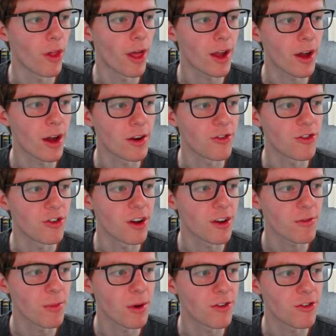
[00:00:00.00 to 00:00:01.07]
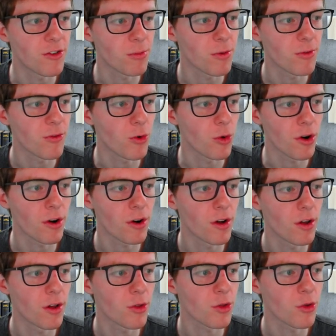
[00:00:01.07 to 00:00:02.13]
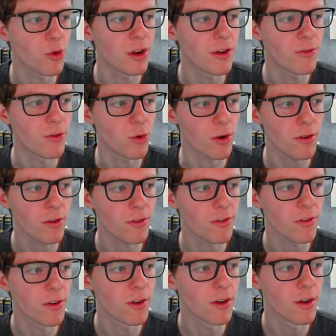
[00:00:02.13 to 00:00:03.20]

like I just mentioned before, 3/4,